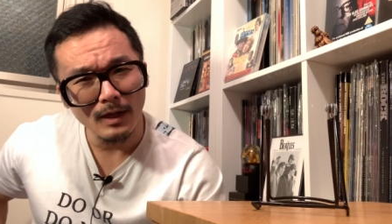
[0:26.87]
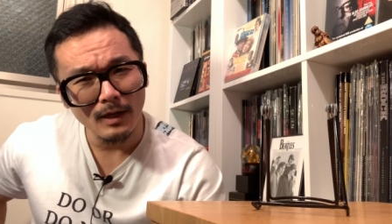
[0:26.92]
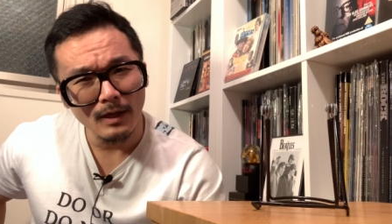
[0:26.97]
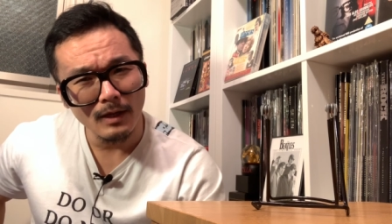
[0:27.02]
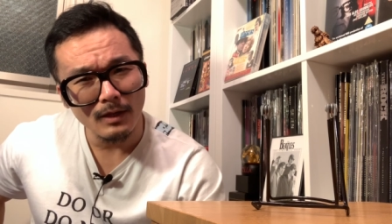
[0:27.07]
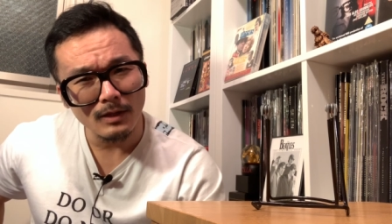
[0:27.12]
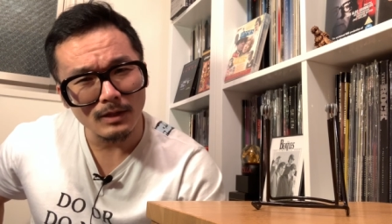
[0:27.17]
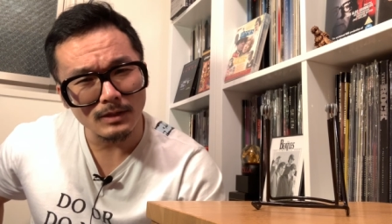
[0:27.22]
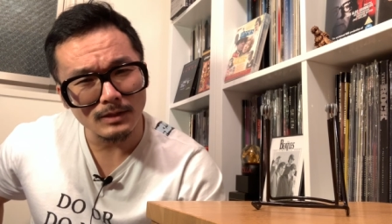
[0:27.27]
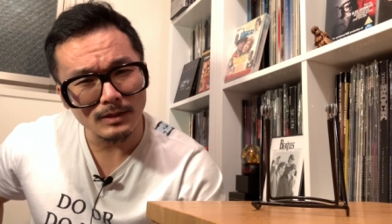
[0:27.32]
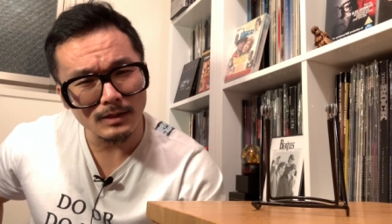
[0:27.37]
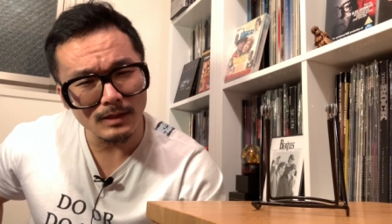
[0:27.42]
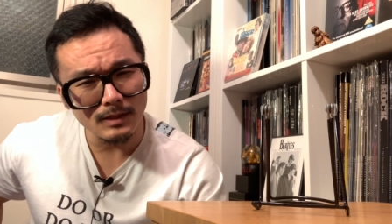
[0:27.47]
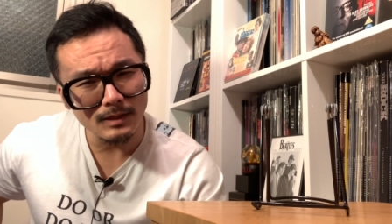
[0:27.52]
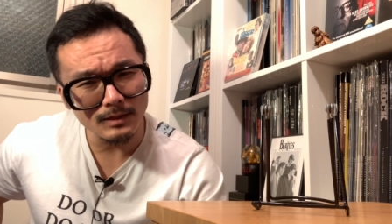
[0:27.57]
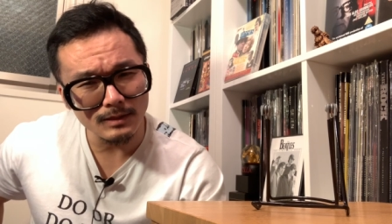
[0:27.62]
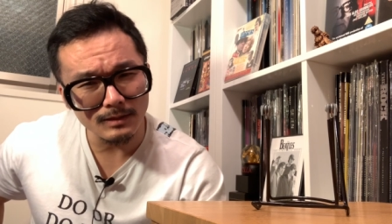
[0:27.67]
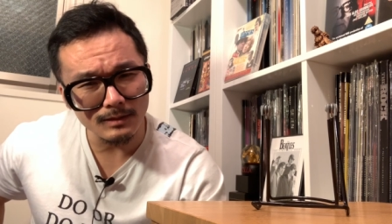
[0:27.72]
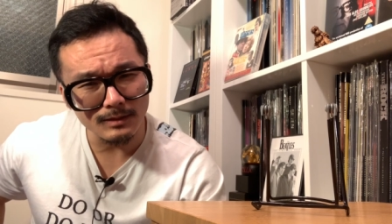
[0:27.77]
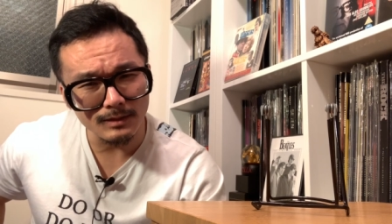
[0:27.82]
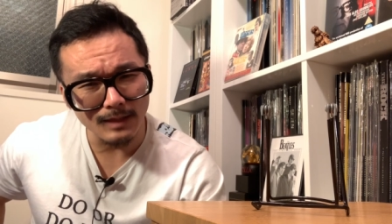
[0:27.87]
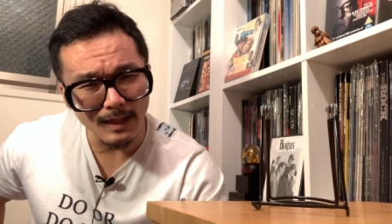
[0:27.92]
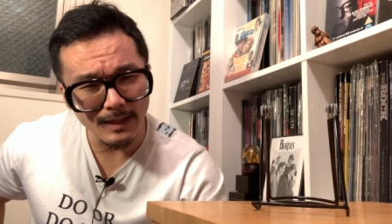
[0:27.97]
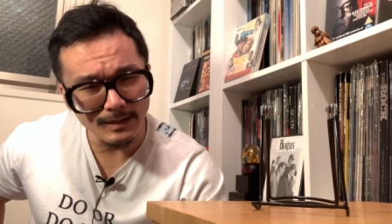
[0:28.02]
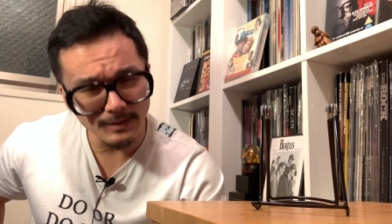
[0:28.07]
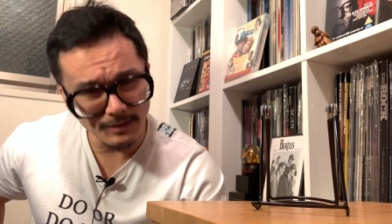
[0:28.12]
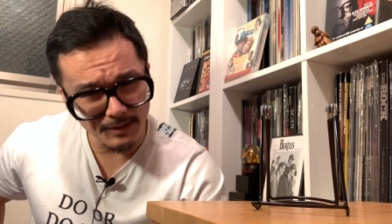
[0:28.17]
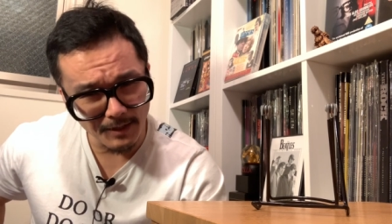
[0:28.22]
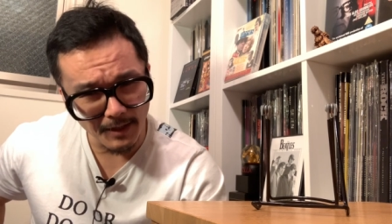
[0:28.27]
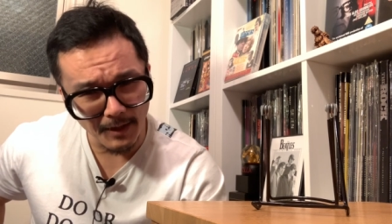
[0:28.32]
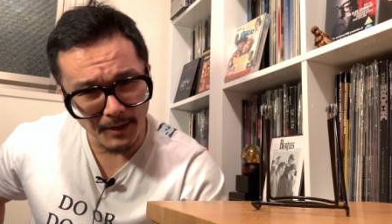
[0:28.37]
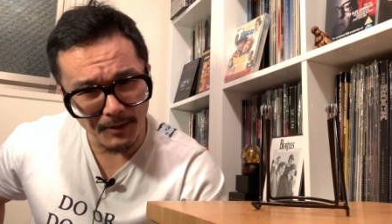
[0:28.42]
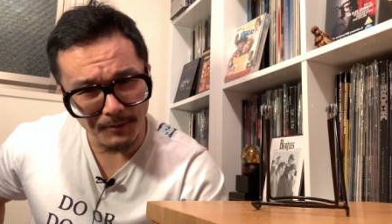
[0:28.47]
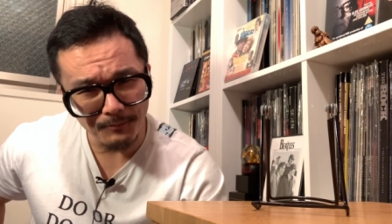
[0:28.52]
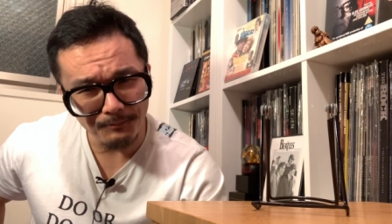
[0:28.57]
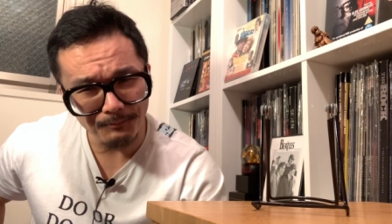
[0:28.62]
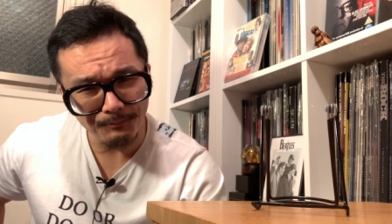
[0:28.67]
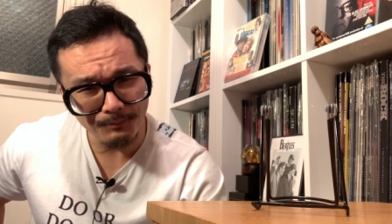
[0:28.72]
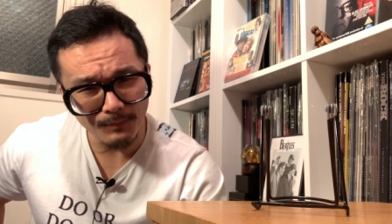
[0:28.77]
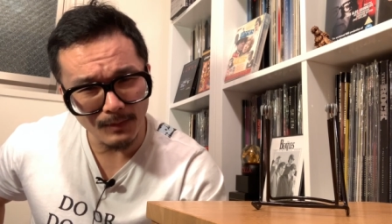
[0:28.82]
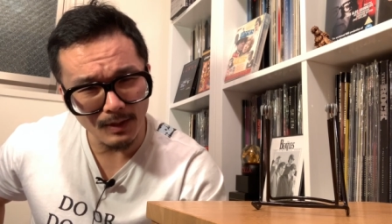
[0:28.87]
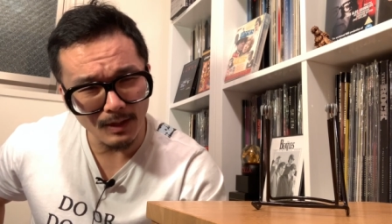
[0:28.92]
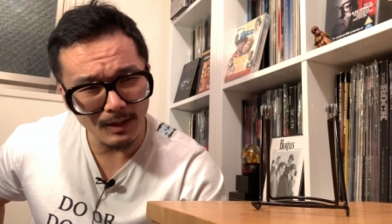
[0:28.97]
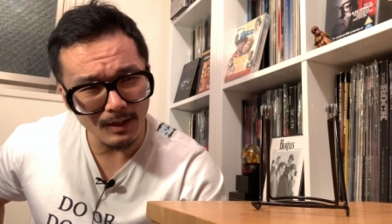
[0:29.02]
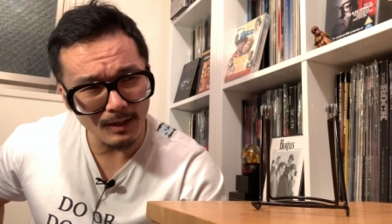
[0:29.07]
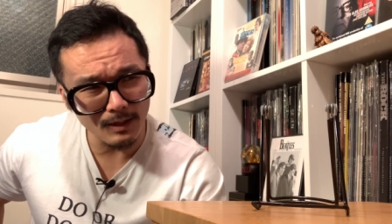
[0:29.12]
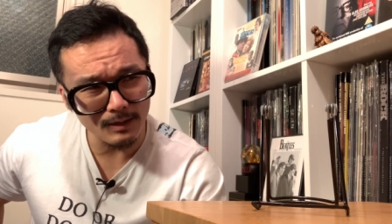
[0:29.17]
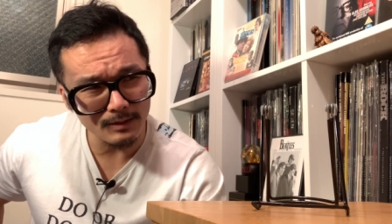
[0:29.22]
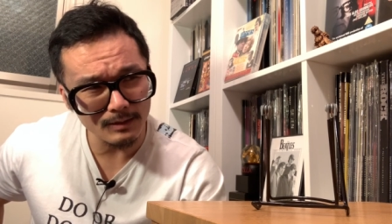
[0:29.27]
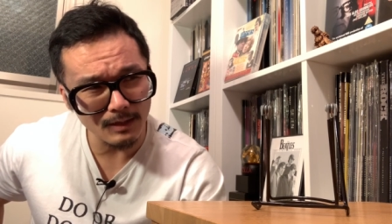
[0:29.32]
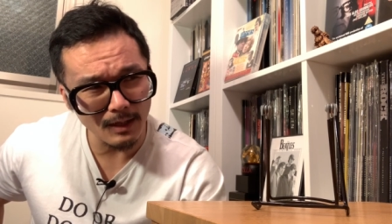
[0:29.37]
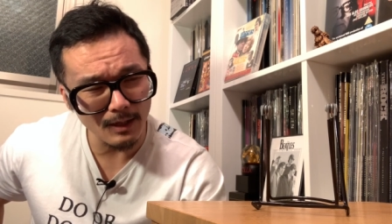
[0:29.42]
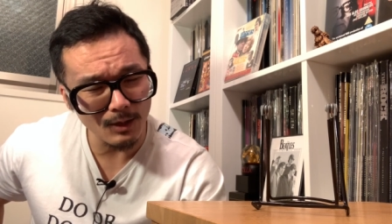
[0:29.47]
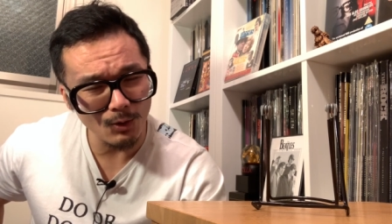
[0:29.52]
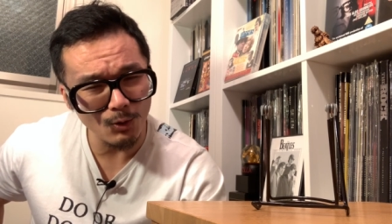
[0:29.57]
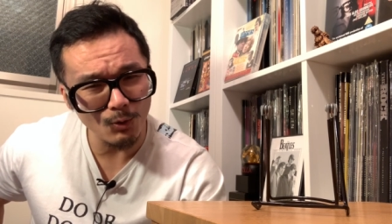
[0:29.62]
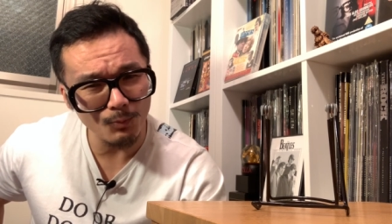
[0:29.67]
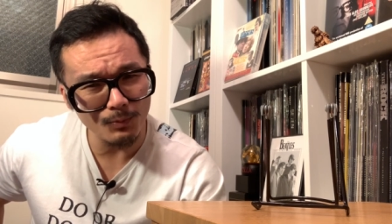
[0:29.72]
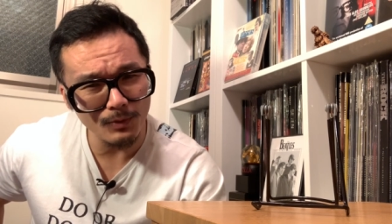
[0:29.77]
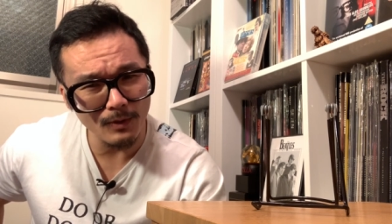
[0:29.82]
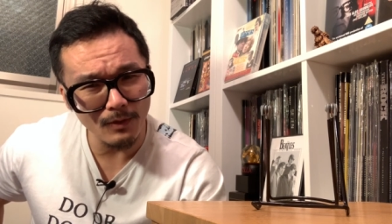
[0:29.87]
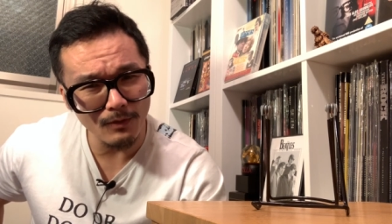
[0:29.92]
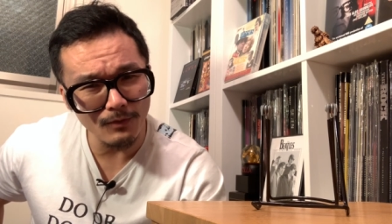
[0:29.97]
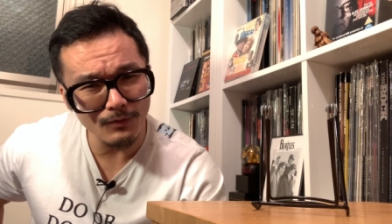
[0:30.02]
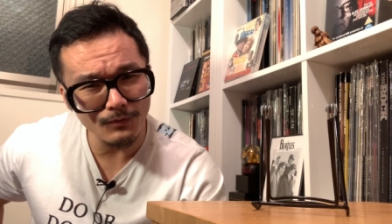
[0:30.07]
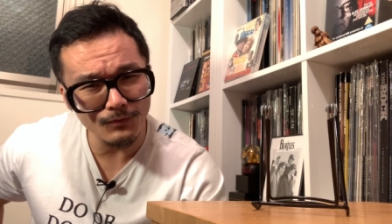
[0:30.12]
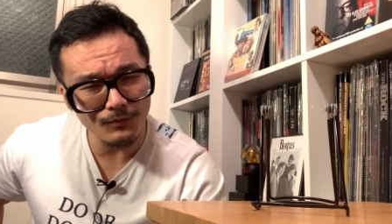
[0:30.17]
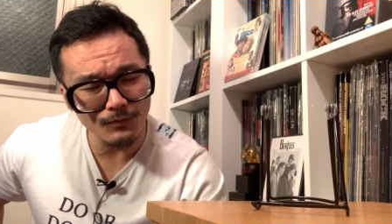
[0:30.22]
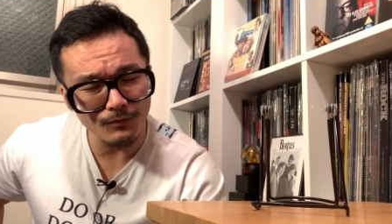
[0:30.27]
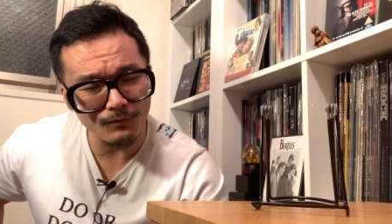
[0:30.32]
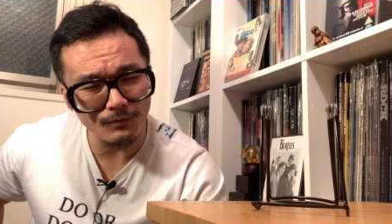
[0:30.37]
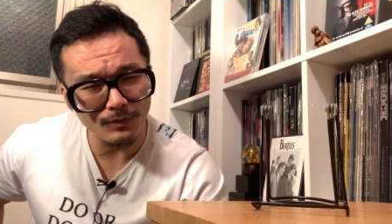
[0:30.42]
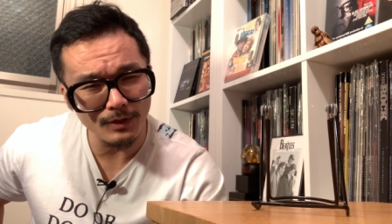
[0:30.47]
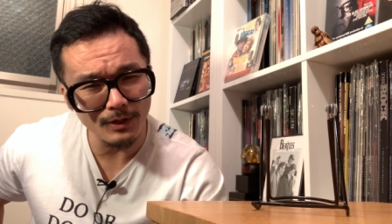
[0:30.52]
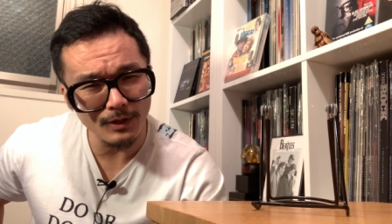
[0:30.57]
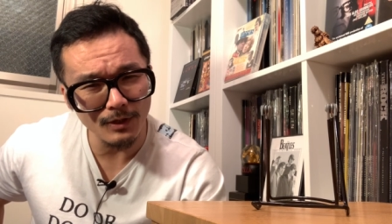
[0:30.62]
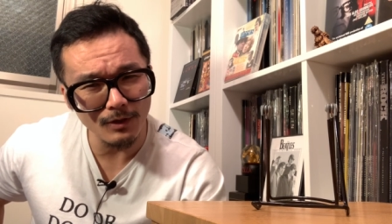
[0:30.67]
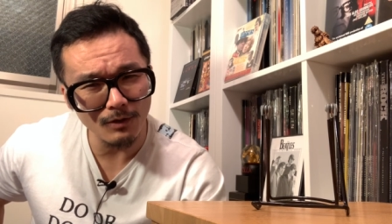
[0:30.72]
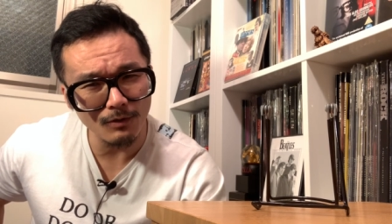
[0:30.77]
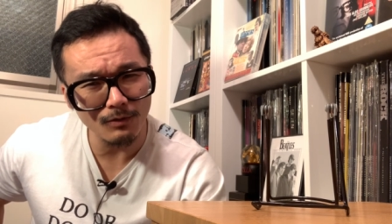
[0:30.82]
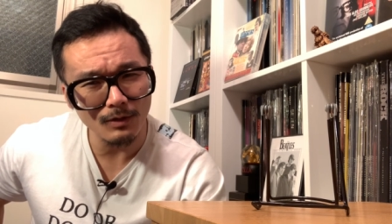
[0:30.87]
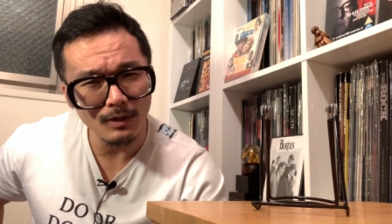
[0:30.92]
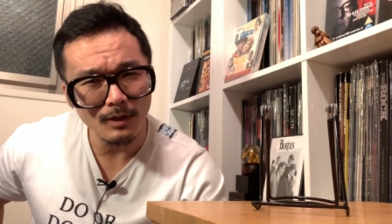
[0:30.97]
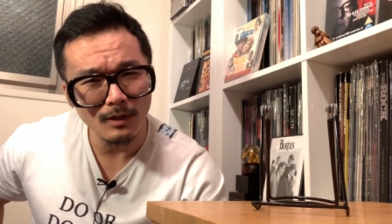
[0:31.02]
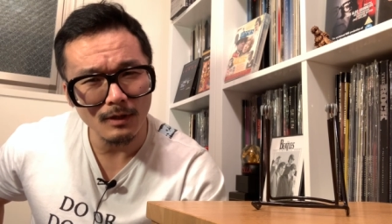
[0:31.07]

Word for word: This is Daisuke, and I hope this video